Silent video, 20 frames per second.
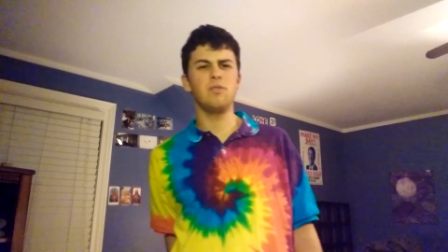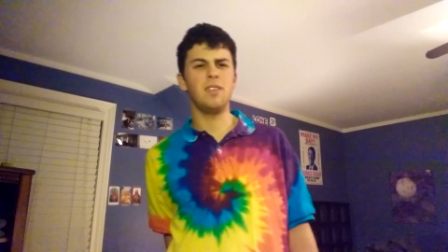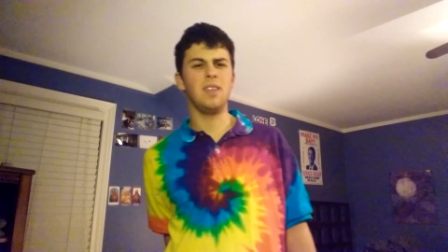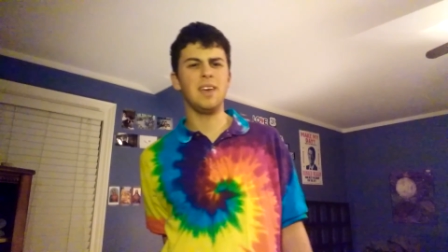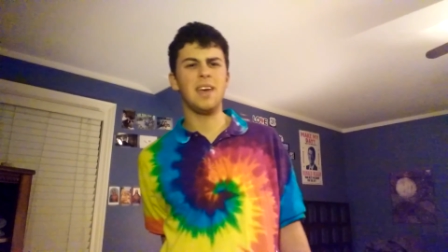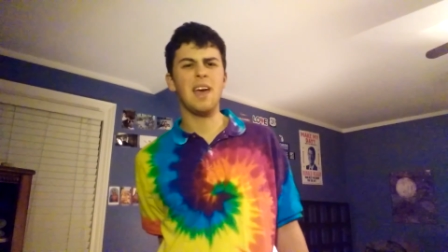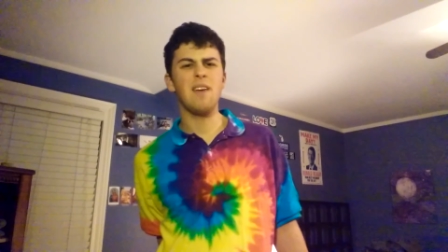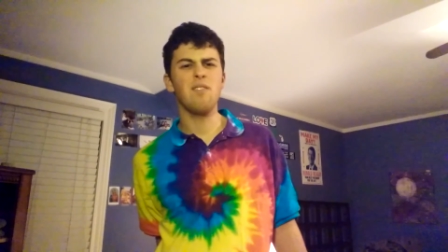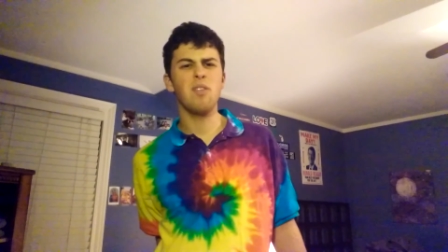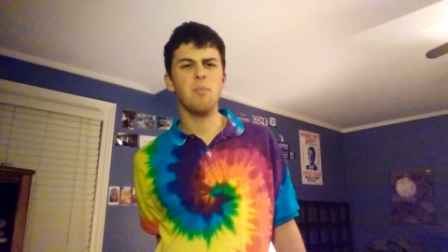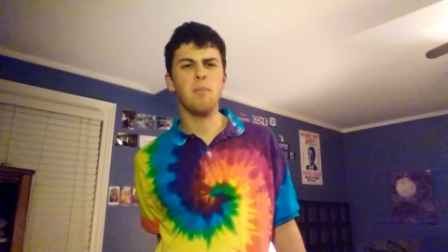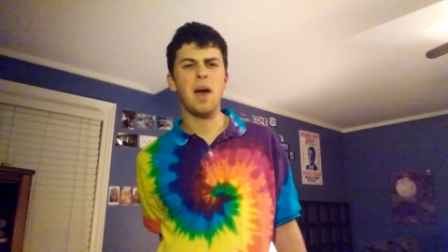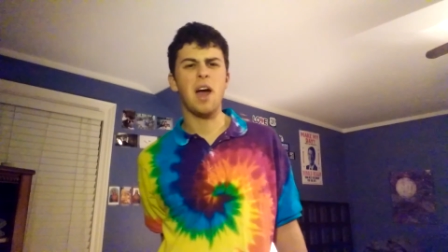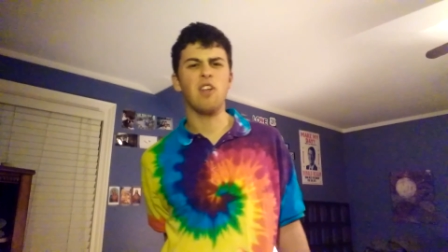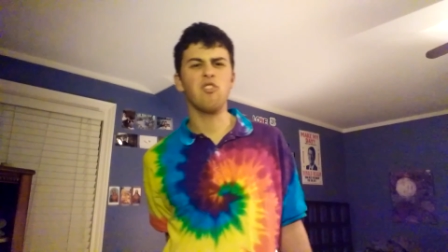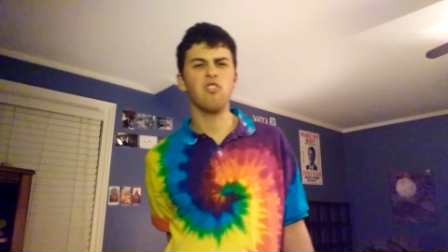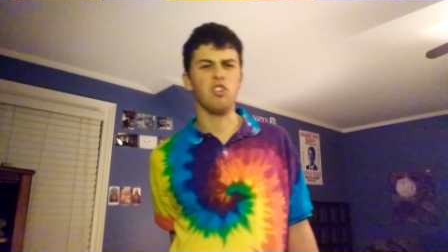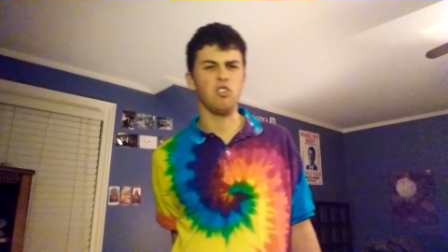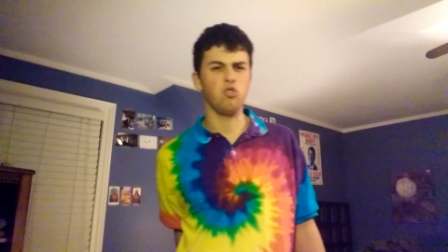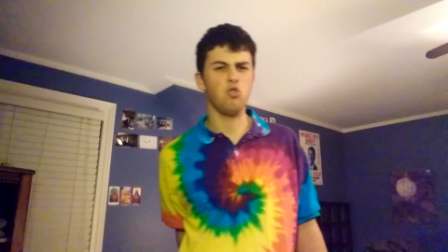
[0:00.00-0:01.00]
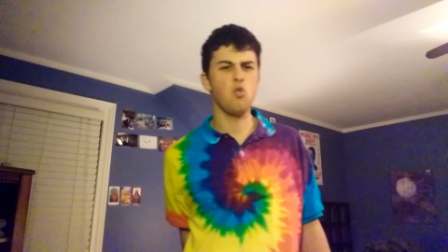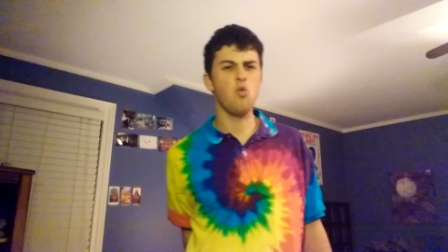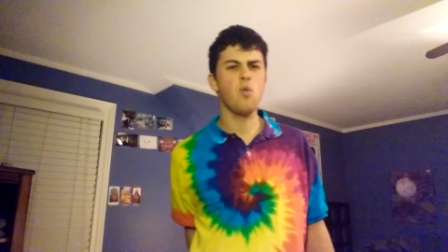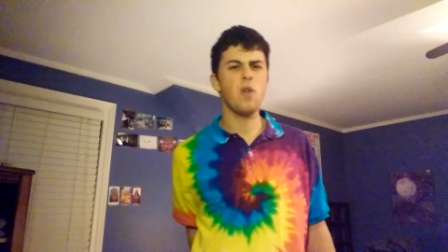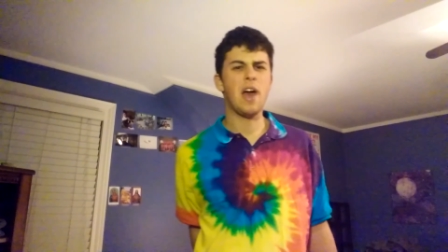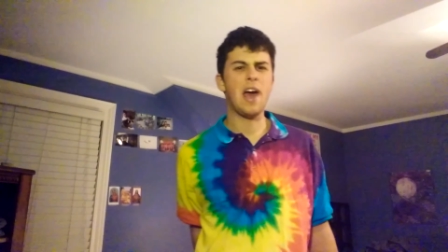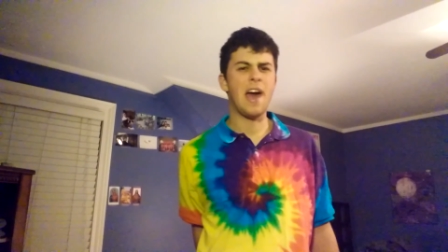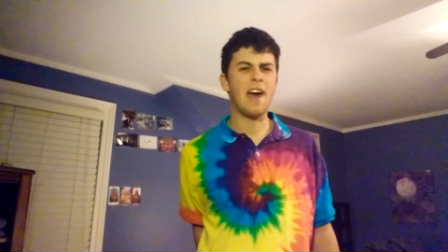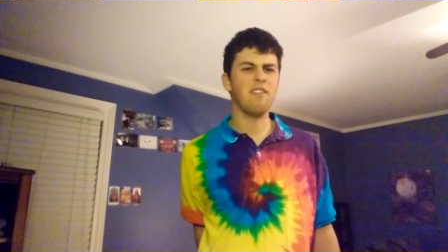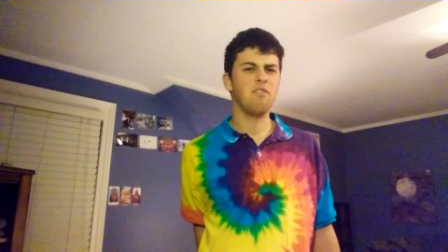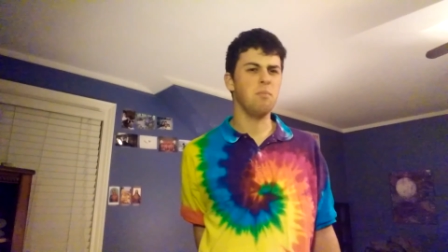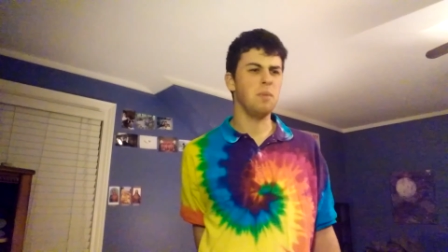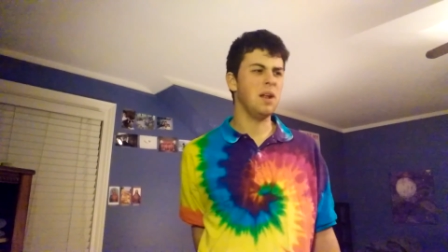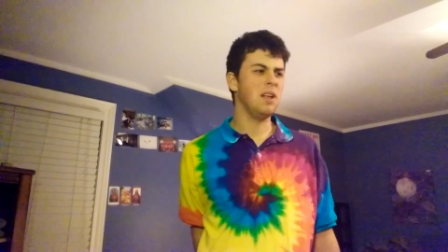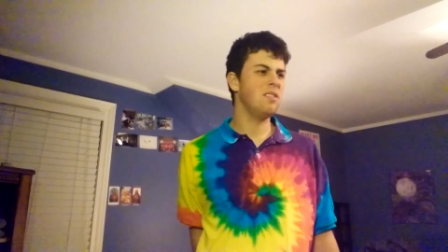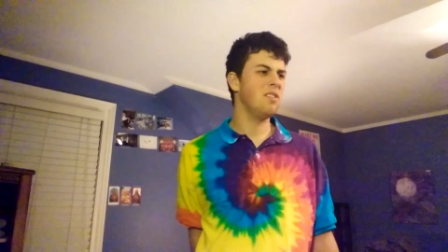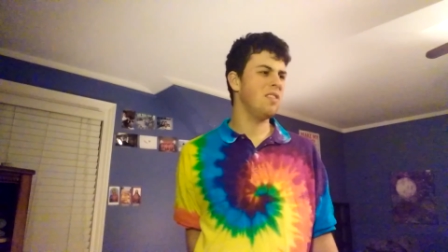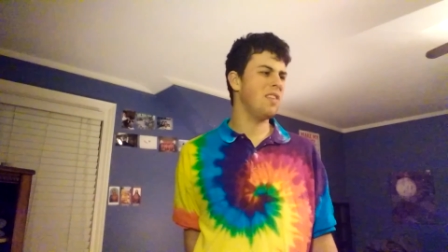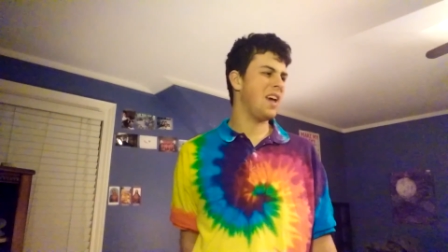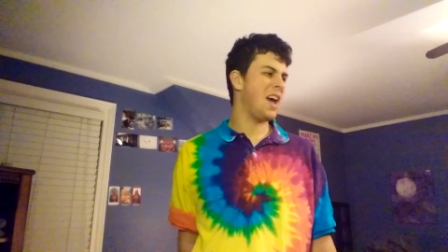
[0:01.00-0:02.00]
they gave the match like two and a half
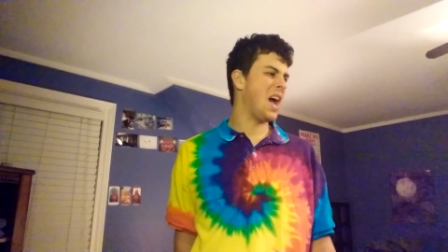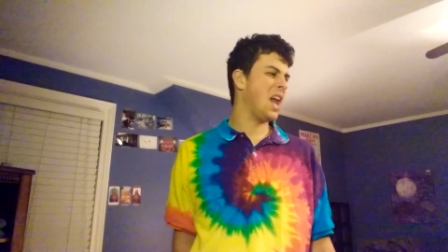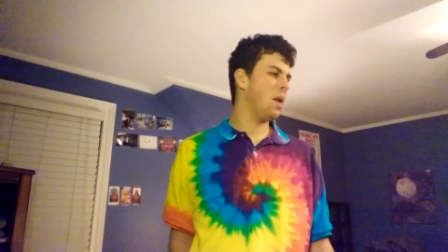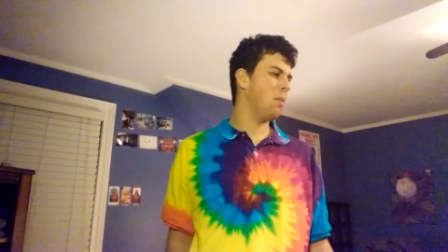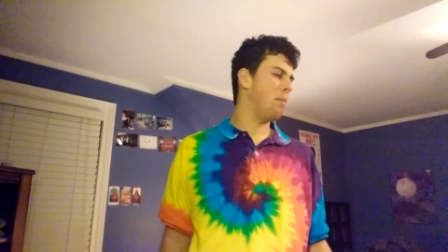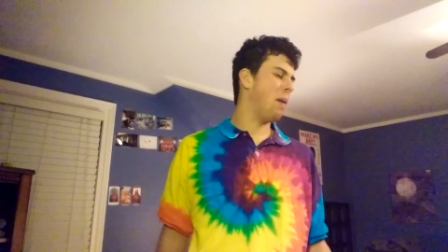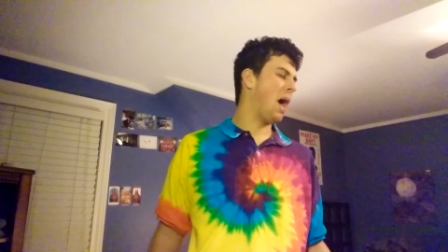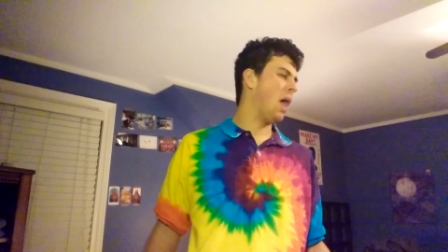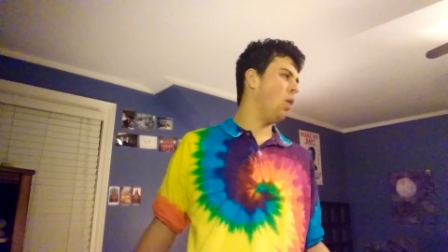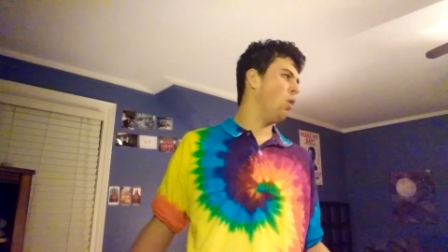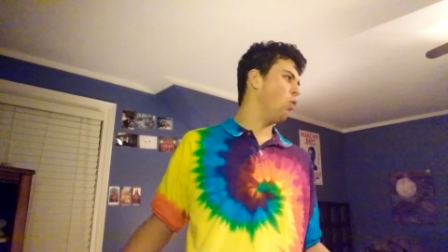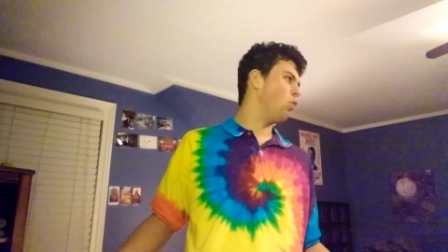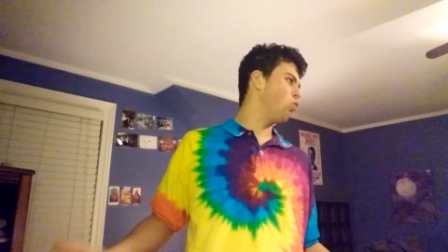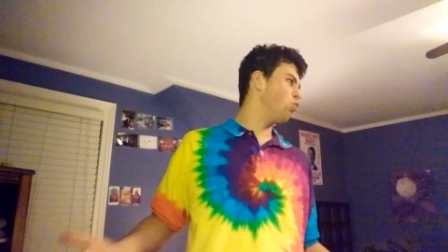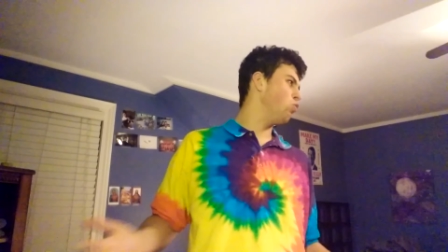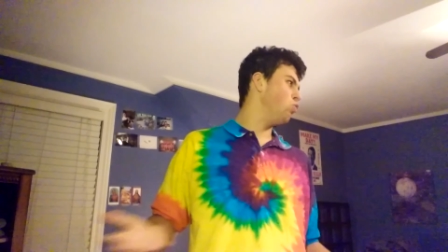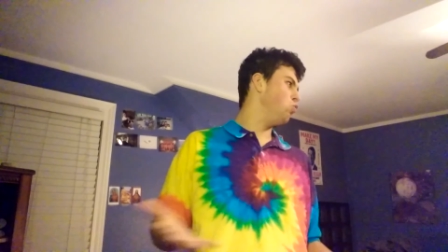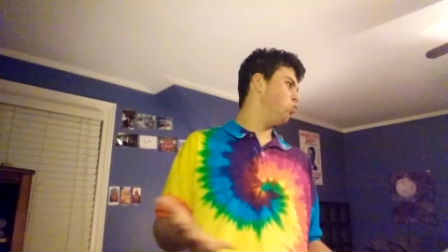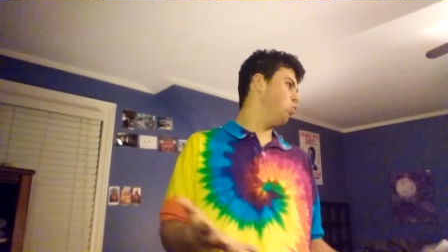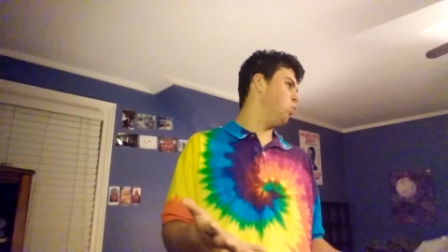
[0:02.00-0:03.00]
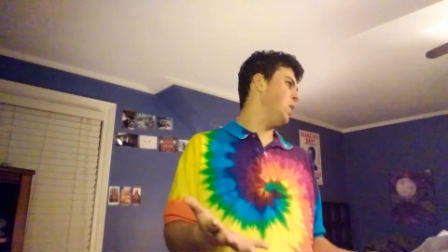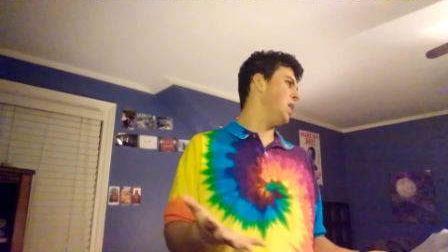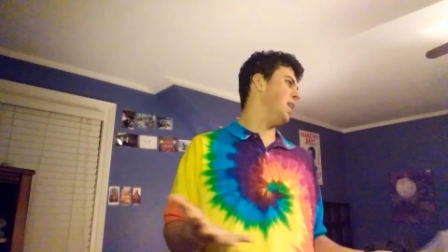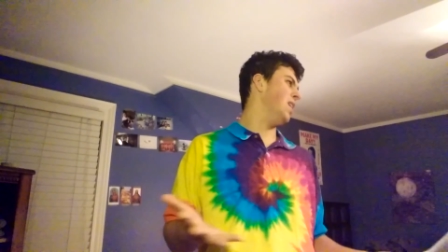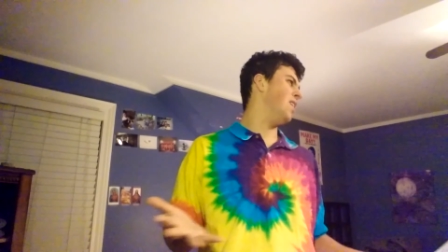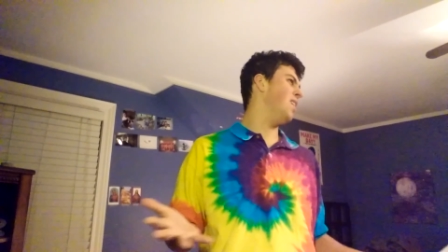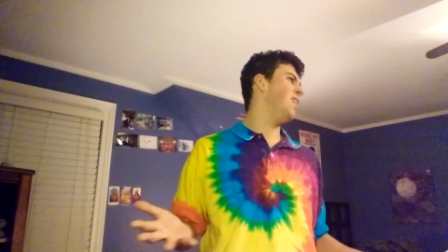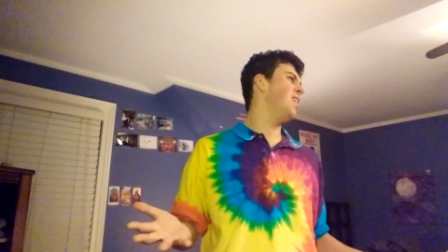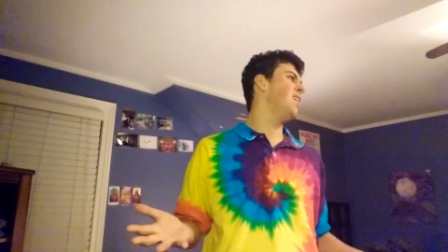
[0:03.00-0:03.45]
minutes, and they had Apollo Crews win.